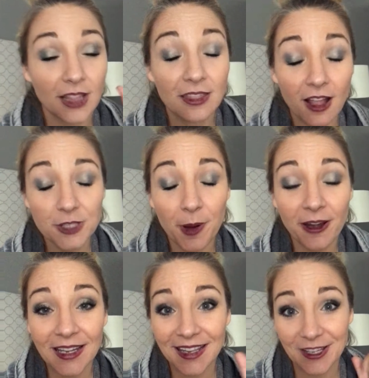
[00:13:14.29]
launch
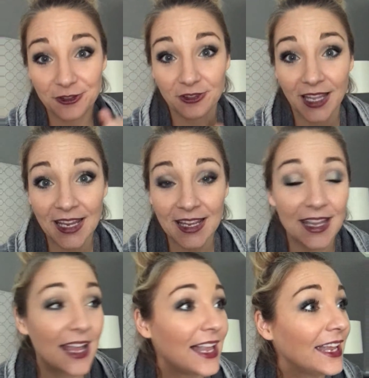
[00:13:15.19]
party, get your
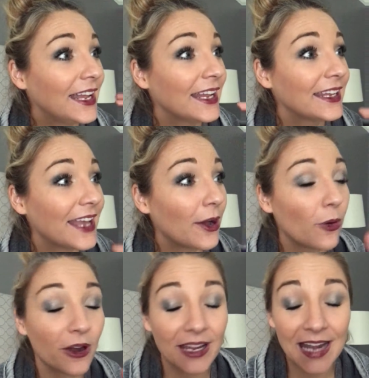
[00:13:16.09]
link, get
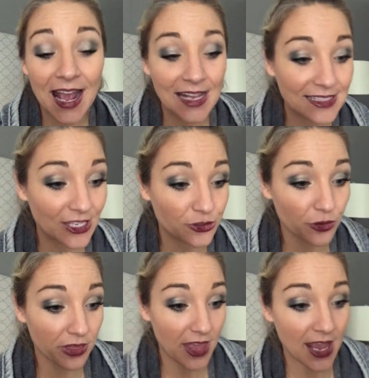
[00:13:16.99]
organized, get
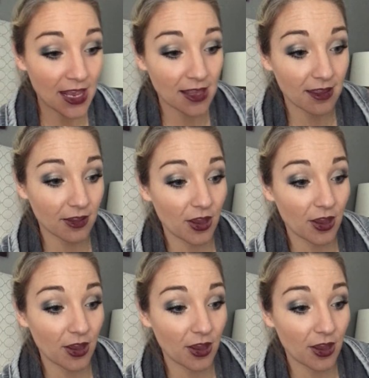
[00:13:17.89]
your thing,